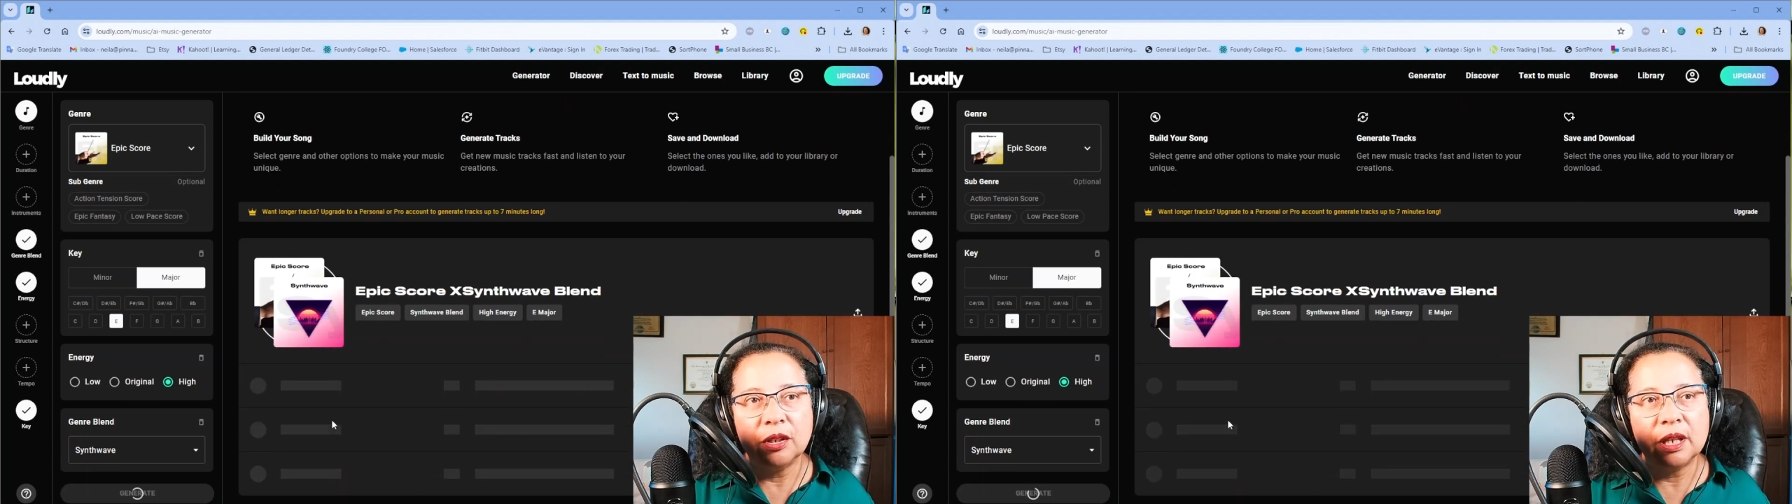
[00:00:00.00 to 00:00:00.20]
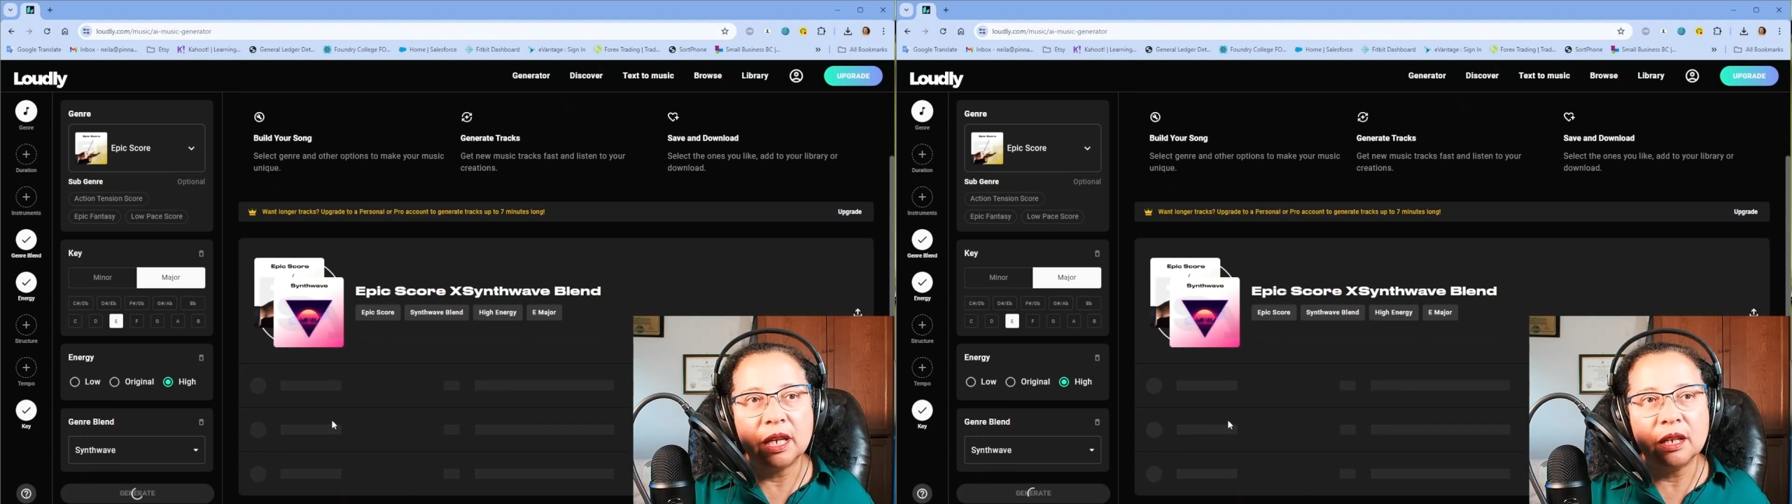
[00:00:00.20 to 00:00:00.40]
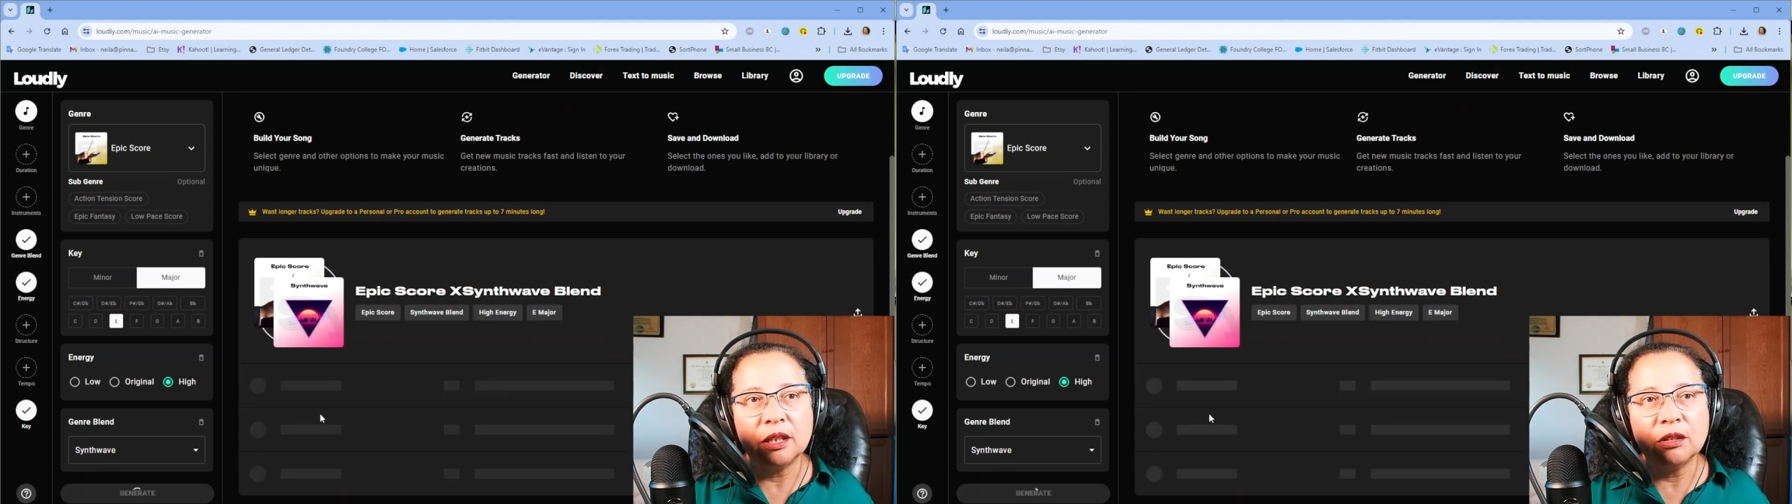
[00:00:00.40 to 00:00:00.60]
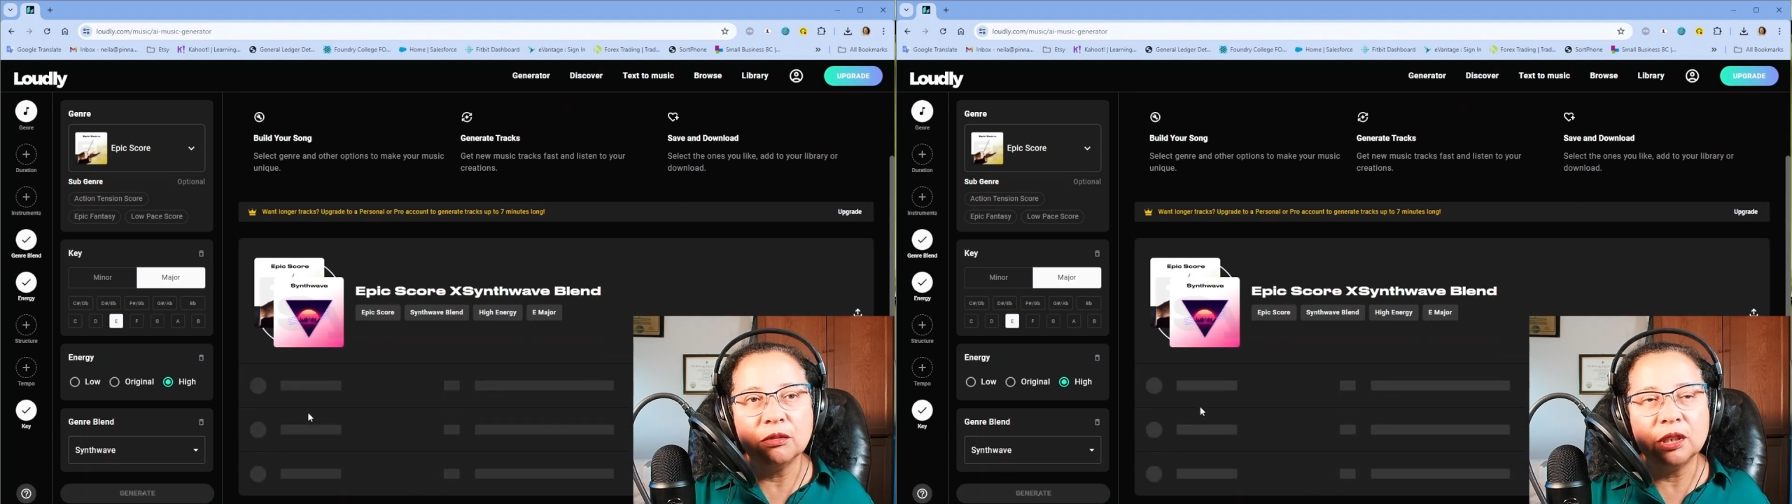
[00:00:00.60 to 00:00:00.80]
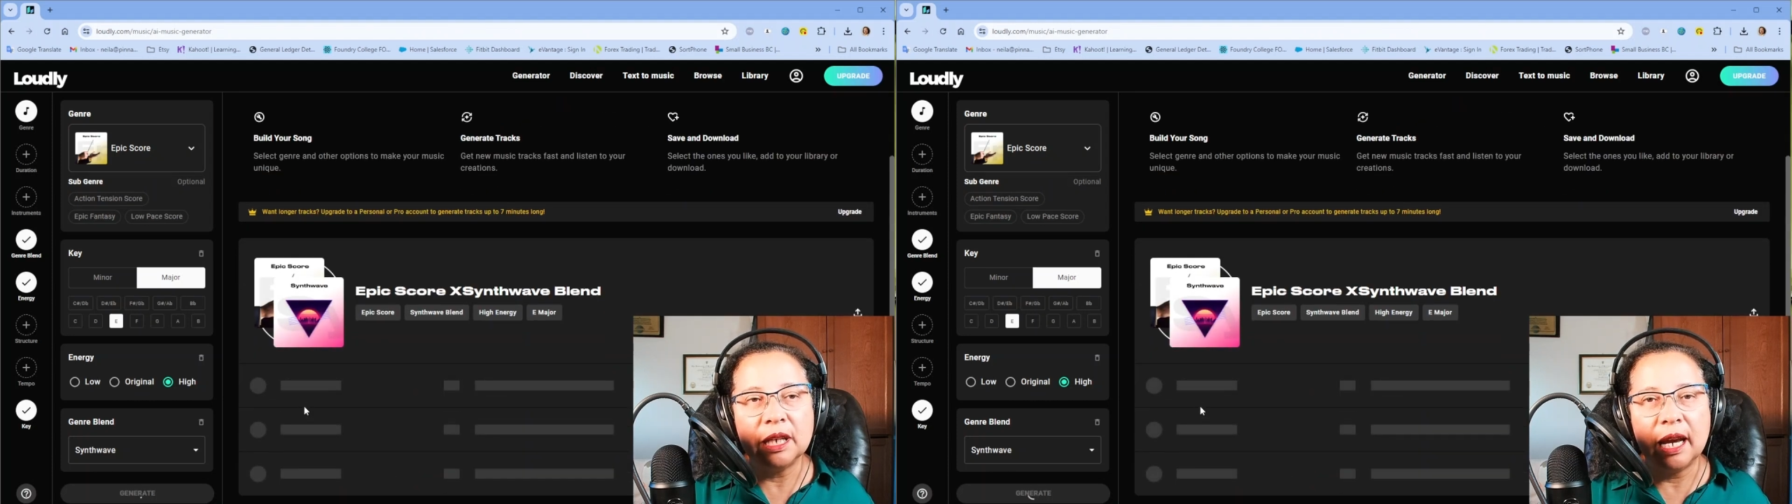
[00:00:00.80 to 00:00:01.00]
here you
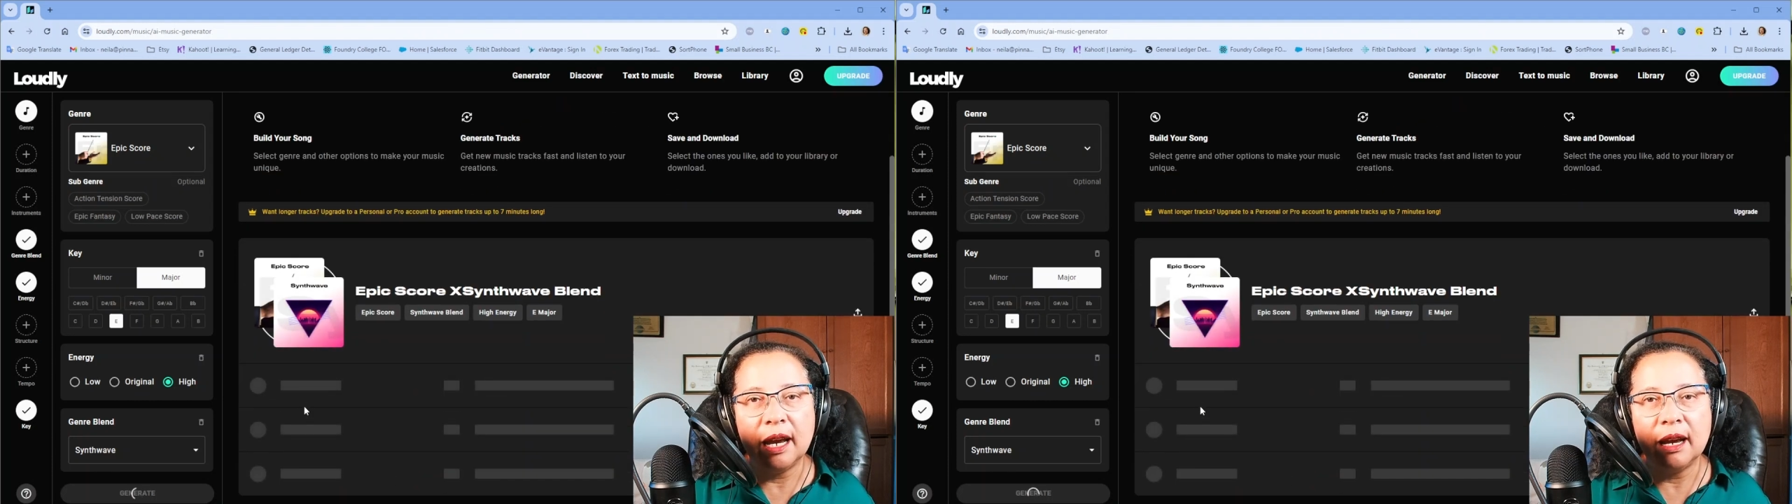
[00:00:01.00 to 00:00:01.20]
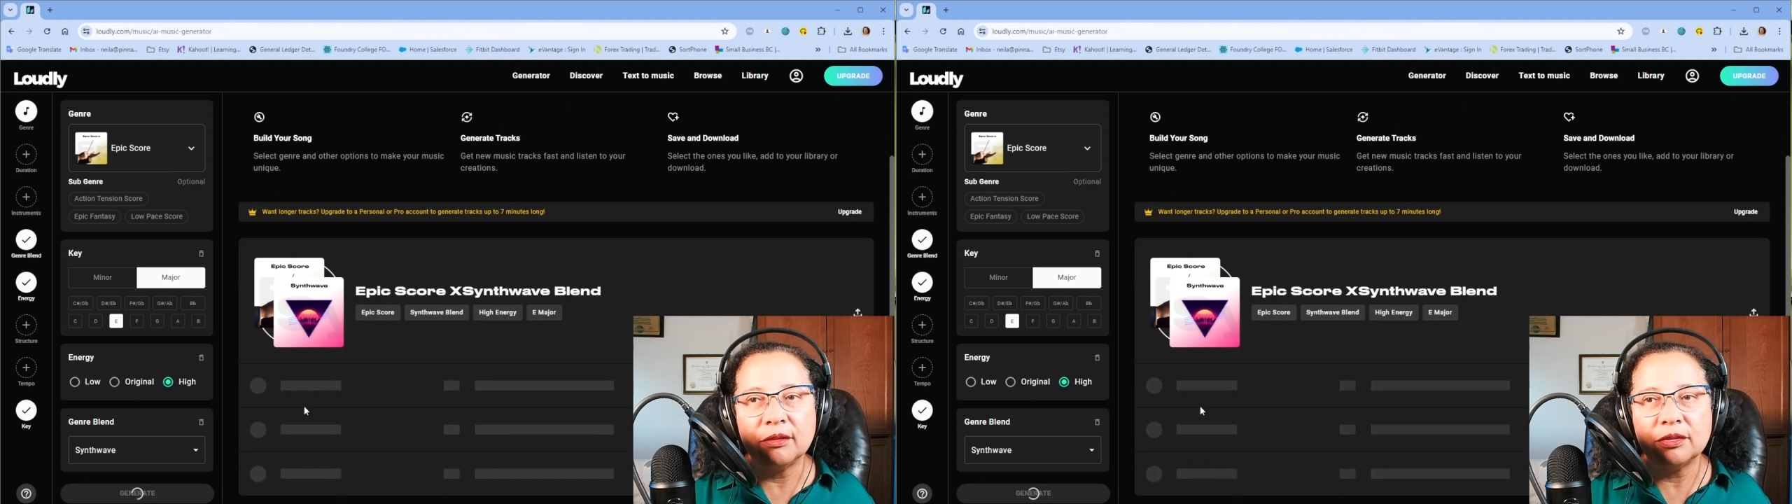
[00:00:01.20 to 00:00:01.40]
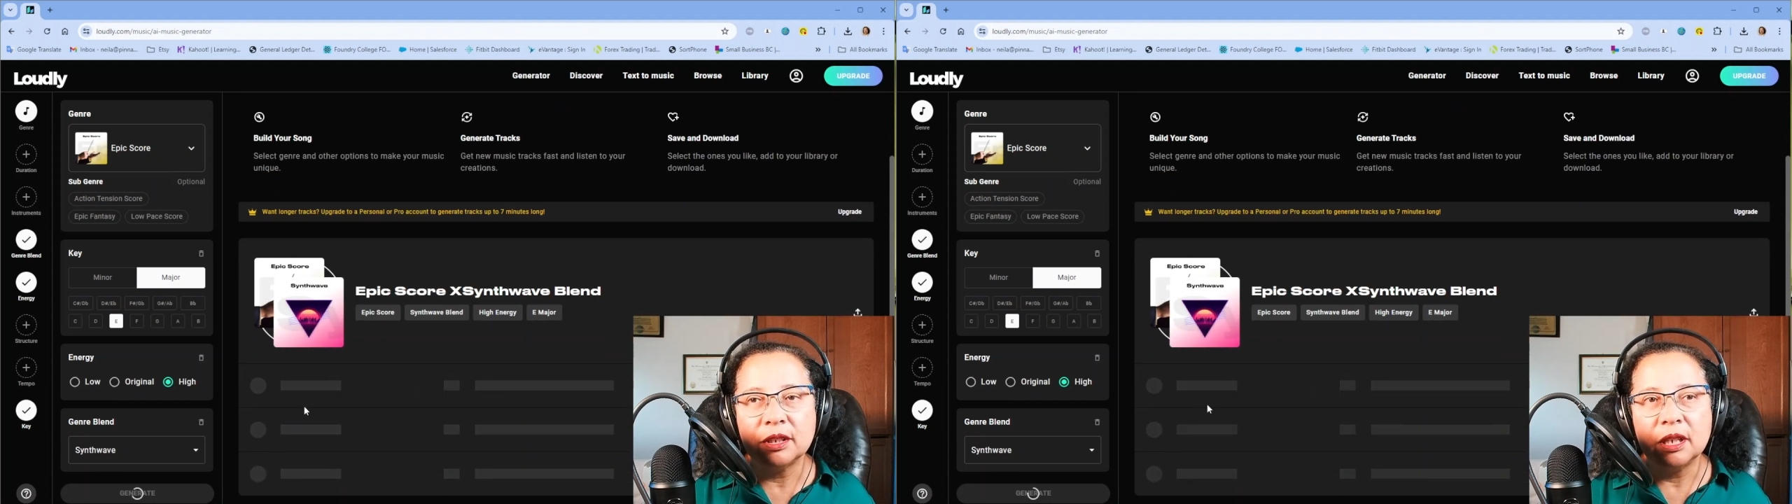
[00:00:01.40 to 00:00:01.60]
would have